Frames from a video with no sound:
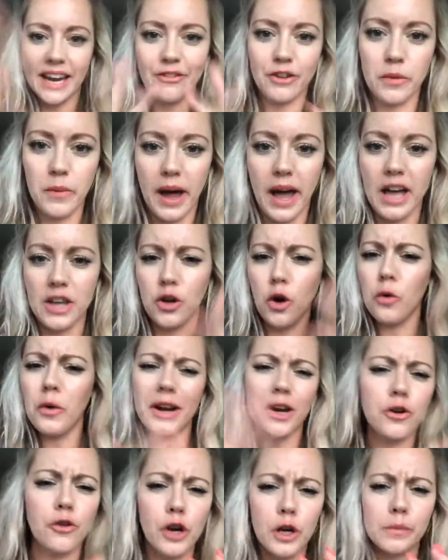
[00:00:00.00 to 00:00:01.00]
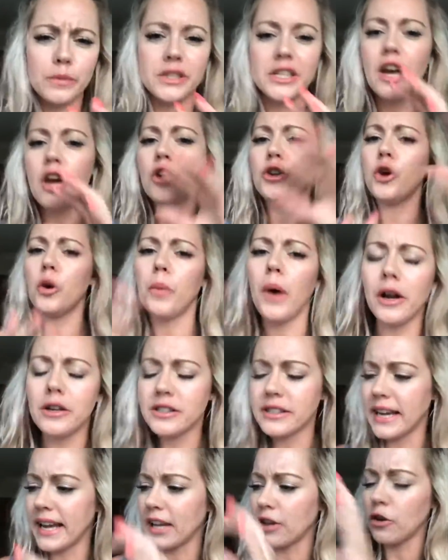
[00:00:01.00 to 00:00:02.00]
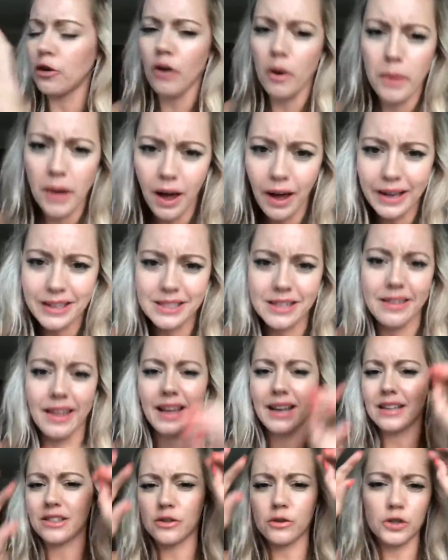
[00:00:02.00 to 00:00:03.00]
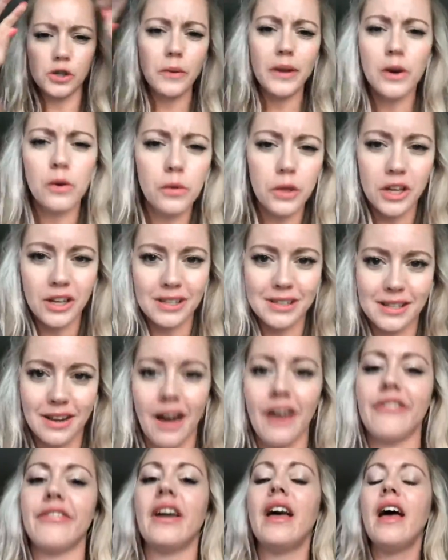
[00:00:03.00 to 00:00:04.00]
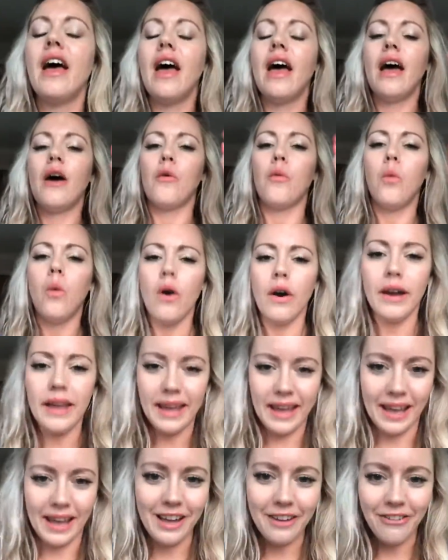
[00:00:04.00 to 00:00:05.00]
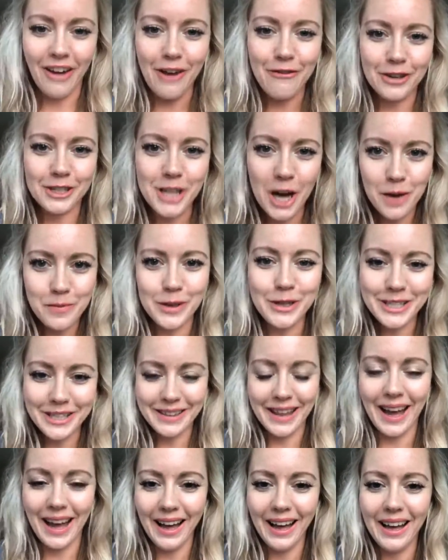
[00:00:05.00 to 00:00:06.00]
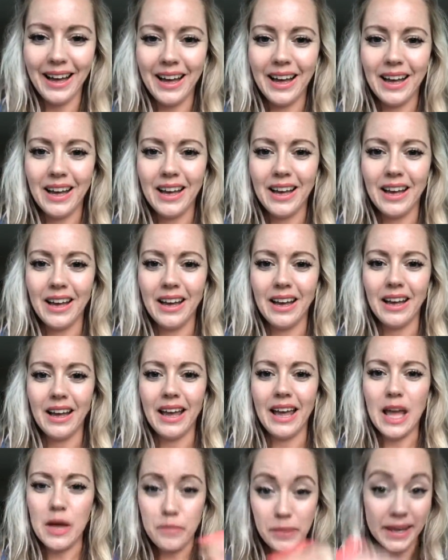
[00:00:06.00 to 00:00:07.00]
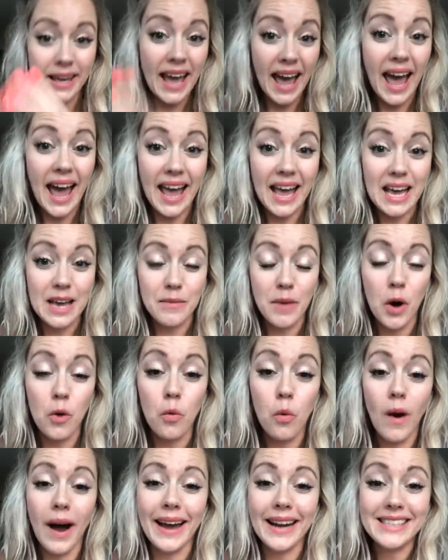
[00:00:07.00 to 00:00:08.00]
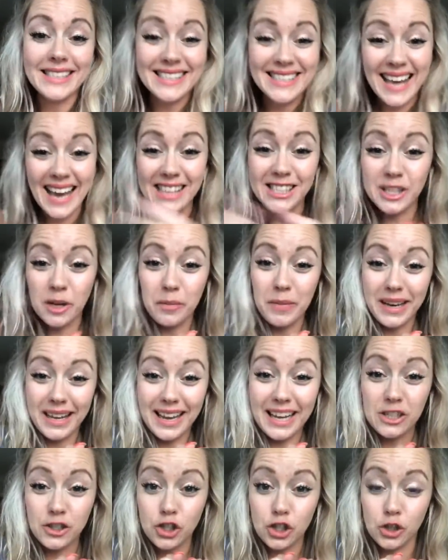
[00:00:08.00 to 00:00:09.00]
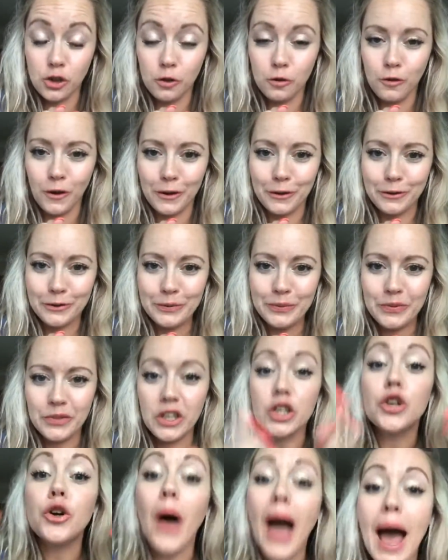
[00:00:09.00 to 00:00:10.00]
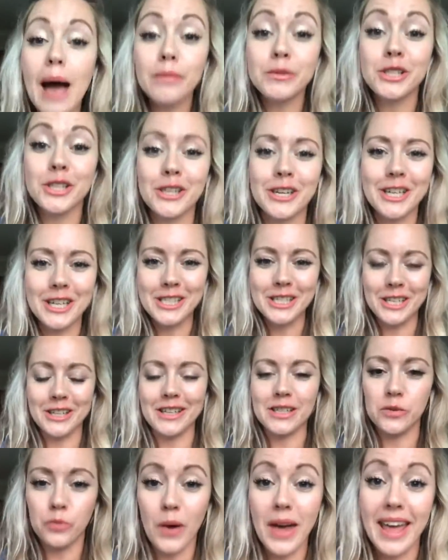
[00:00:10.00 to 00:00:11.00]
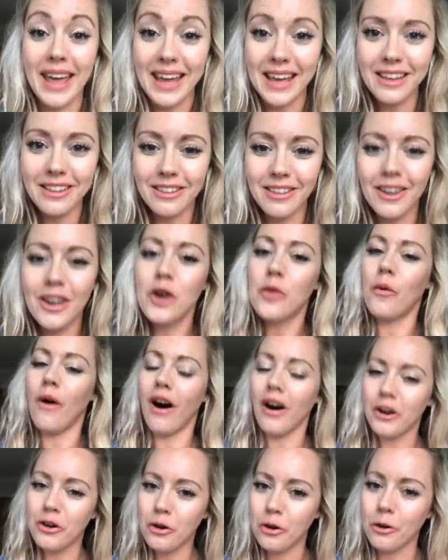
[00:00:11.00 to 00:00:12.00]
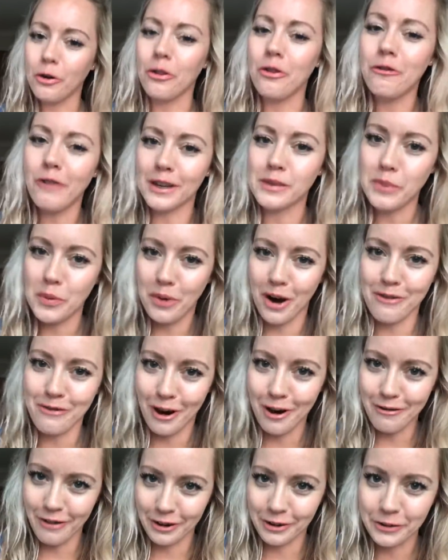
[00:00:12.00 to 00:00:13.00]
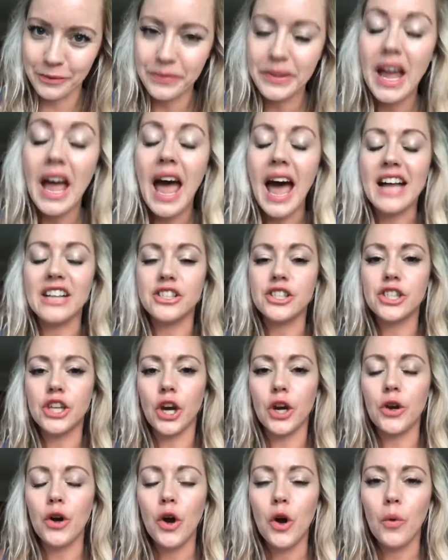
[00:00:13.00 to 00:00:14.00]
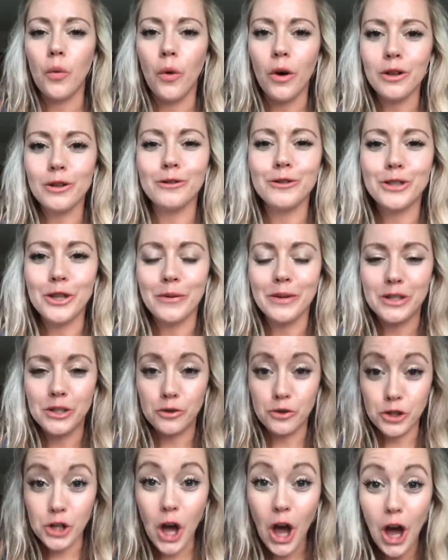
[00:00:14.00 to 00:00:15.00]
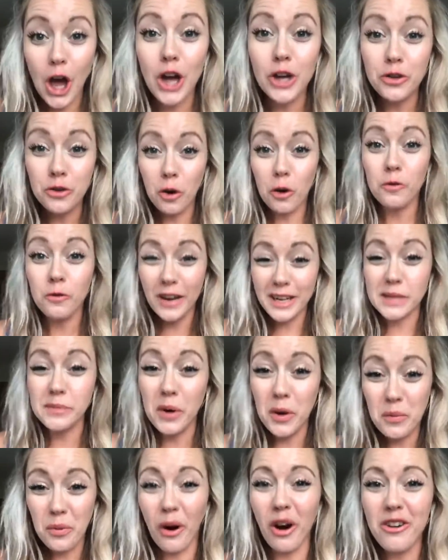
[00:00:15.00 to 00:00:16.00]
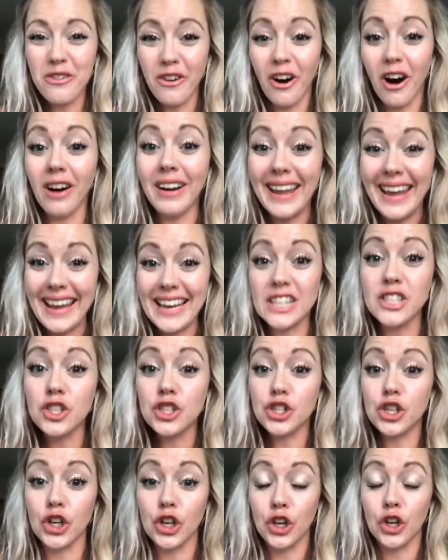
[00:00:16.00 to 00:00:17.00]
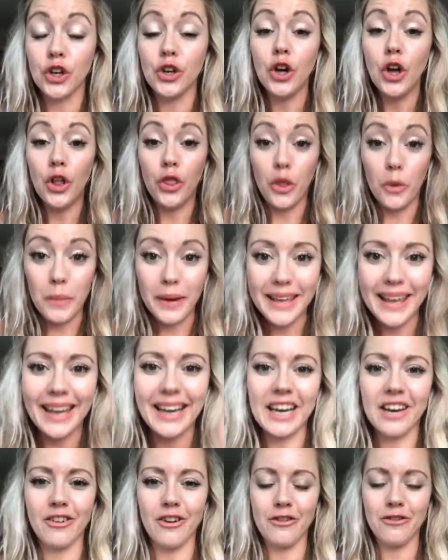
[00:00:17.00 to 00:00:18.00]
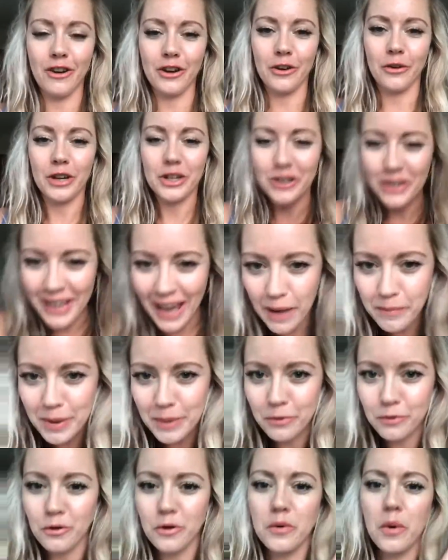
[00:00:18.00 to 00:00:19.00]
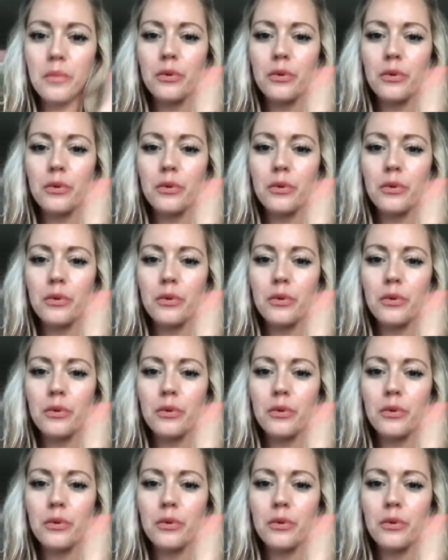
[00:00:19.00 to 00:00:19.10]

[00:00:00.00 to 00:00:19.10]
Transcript: everywhere, you're in groups, you're posting, you're replying to things, you're doing all the good stuff. What if every time you did that, it became a way to get somebody into your funnel? Now, you absolutely can do this with what I call the Facebook profile funnel. And so what you do is you turn your Facebook profile into the beginning of a funnel, and you get people from your